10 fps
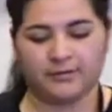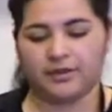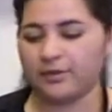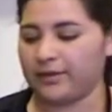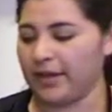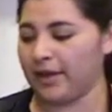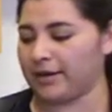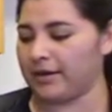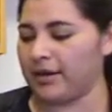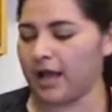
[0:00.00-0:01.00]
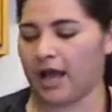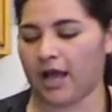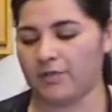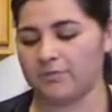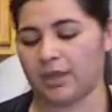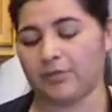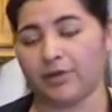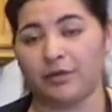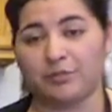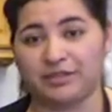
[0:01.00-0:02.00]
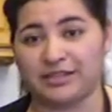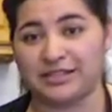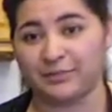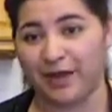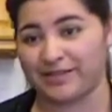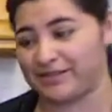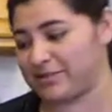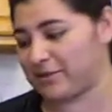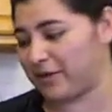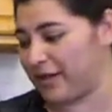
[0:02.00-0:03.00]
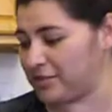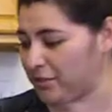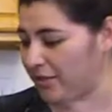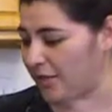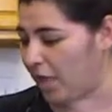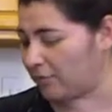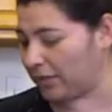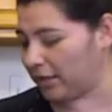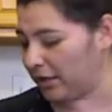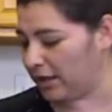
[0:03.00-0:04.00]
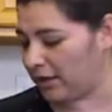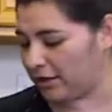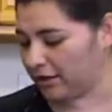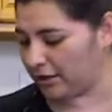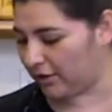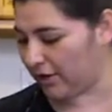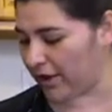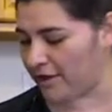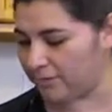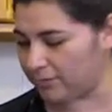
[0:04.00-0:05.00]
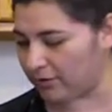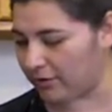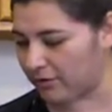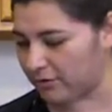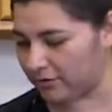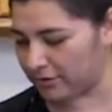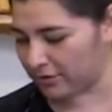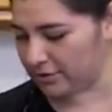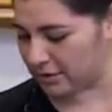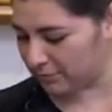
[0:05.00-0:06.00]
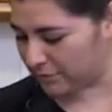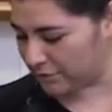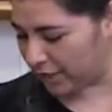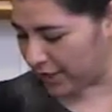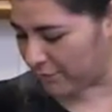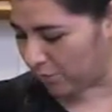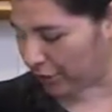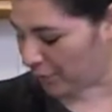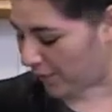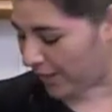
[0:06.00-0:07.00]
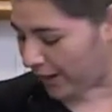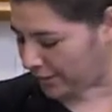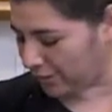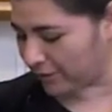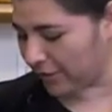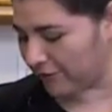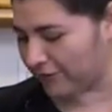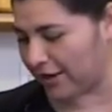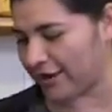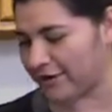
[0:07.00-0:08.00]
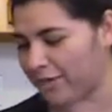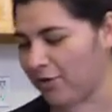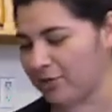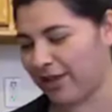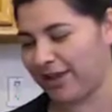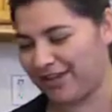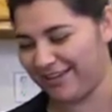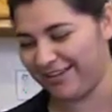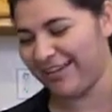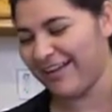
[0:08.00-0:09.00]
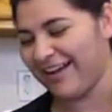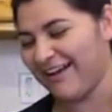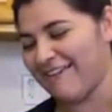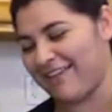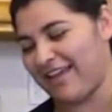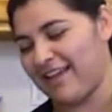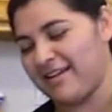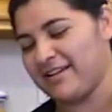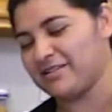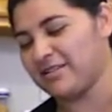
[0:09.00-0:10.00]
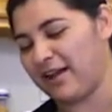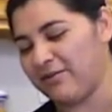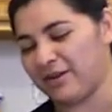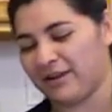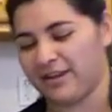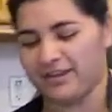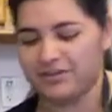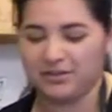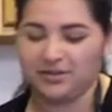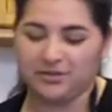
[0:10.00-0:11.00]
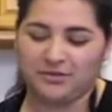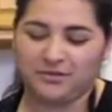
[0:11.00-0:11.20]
You can. Now we're going to put the spices, okay? So you can help me go ahead and which hand, or are you right-handed or left-handed? Okay. Okay, so now we're going to do...